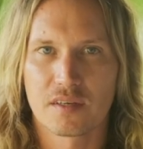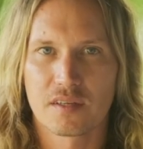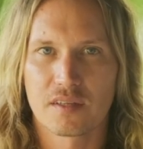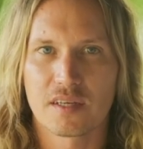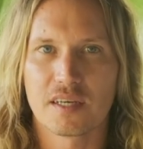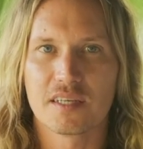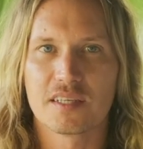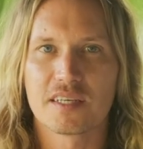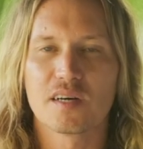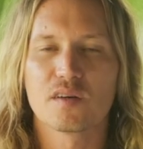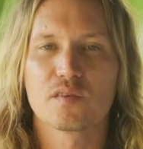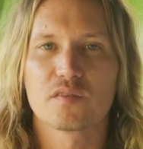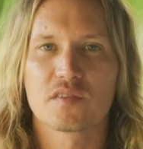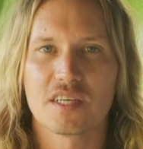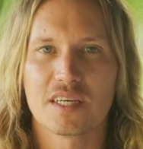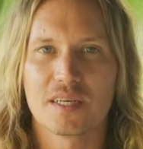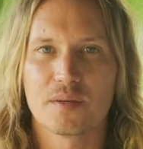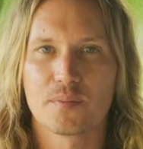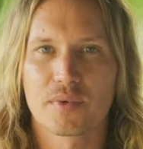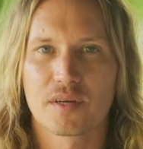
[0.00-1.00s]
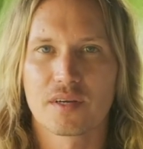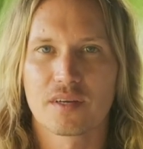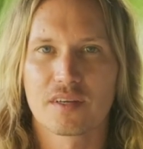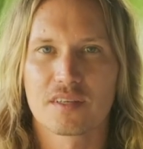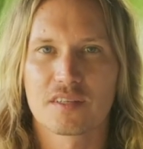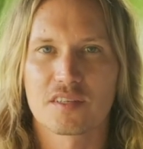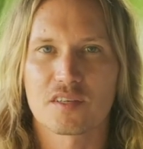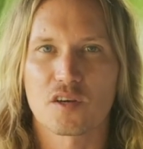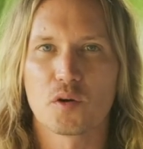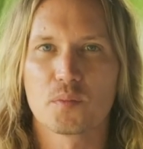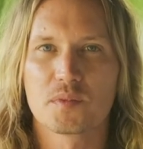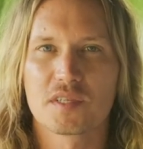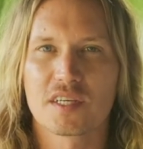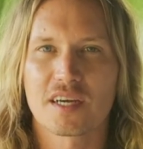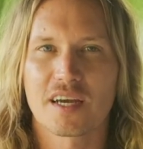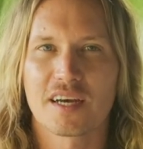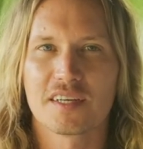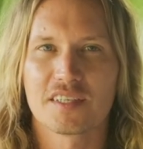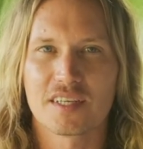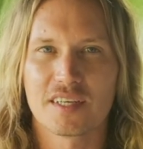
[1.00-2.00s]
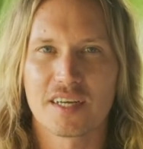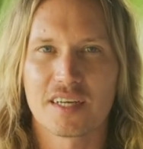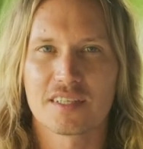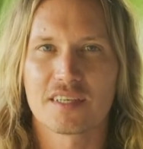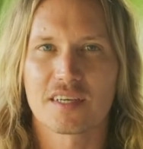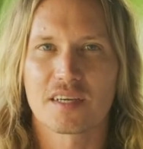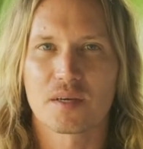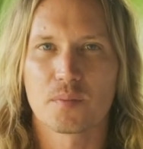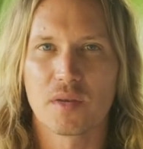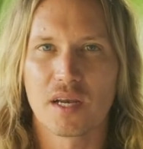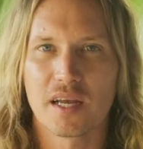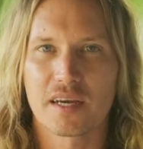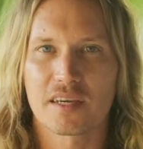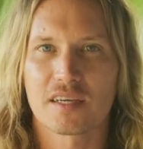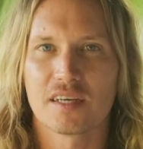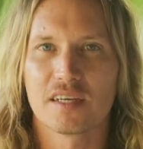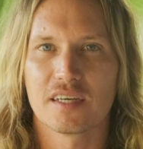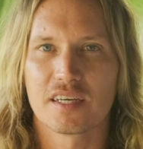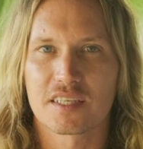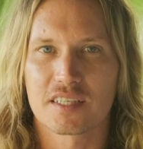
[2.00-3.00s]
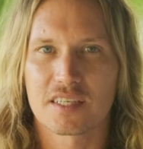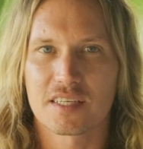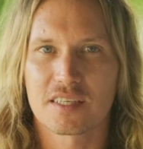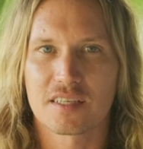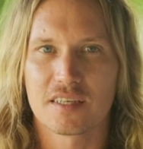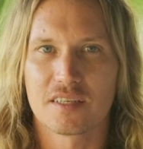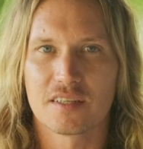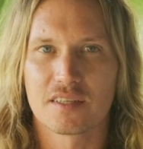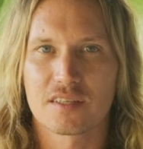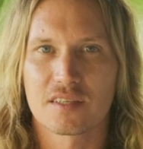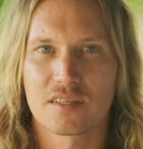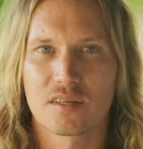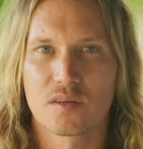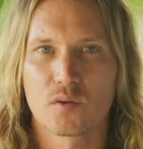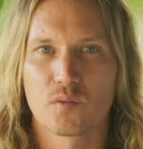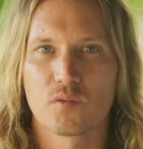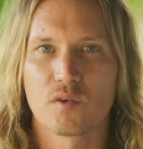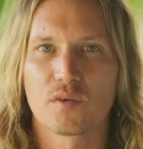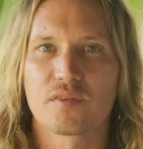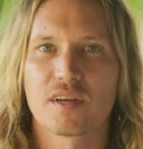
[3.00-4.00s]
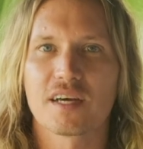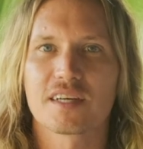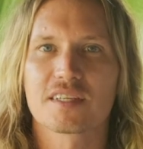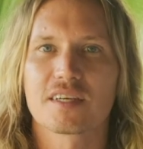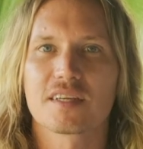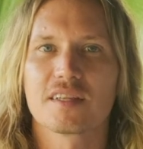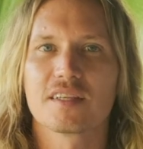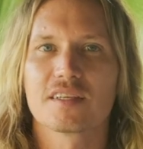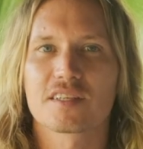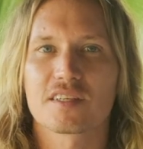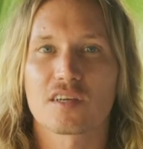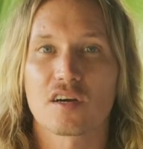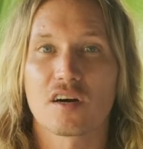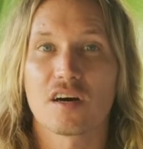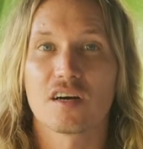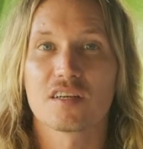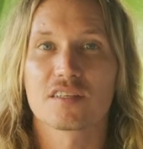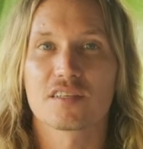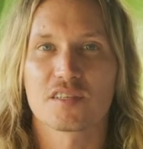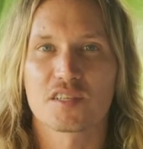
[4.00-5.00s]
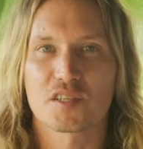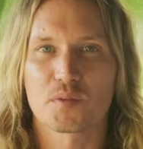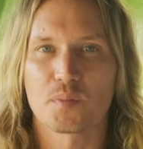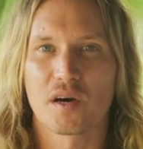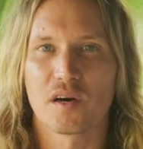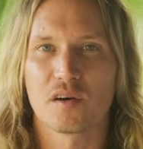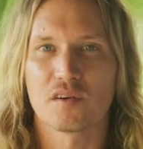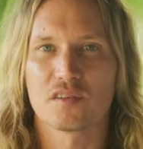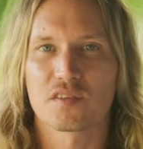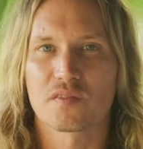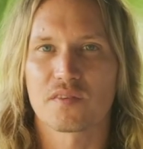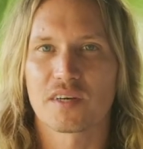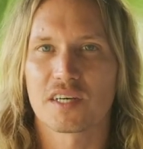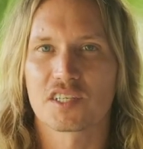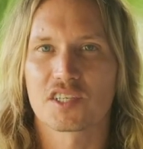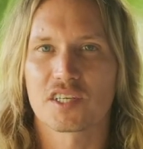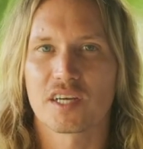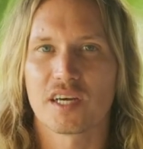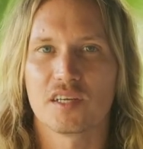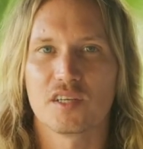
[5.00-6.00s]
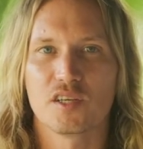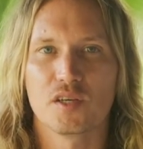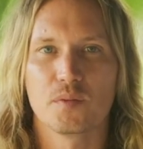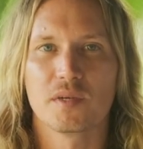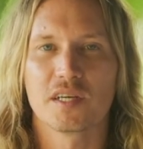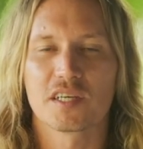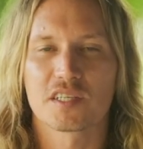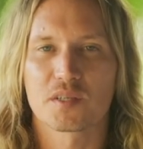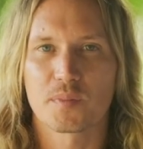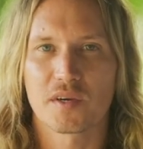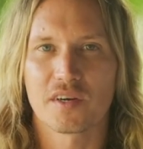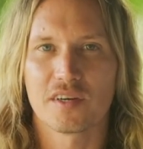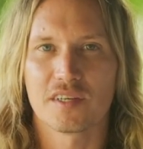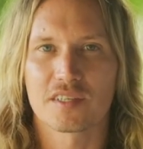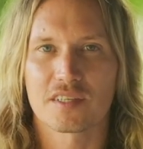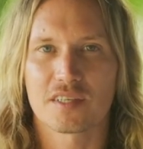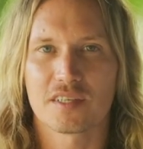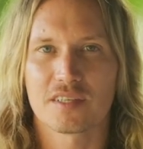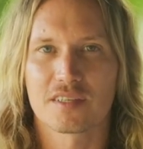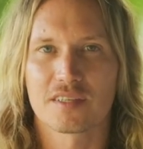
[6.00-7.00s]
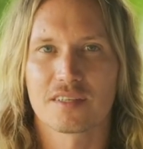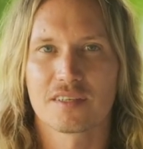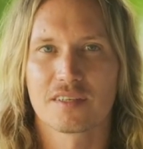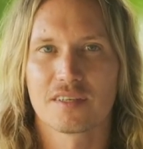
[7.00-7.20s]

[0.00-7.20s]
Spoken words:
They delve deep, sculpting our genetic and molecular existence, reflecting the scars and smiles of our shared human experiences.